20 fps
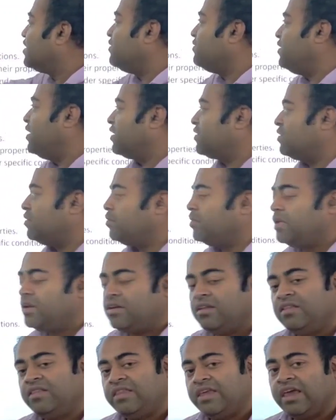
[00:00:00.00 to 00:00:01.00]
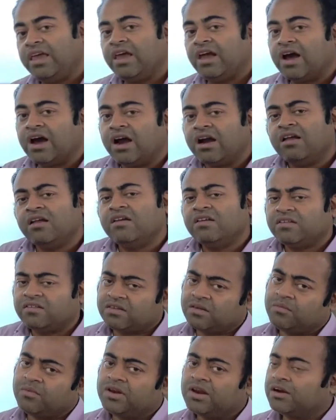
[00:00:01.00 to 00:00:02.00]
and flexibility, they are
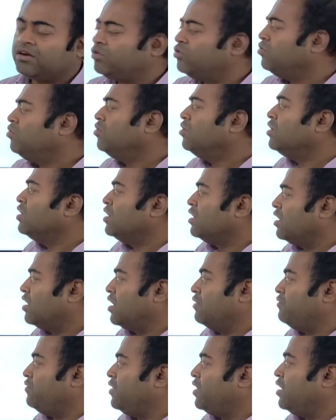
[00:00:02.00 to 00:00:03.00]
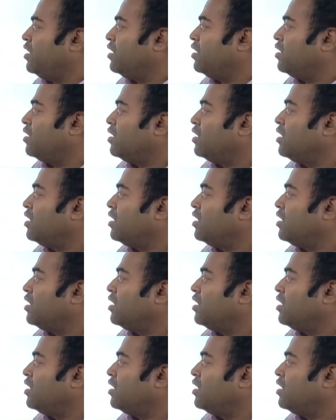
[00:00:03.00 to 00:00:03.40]
similar to graphene,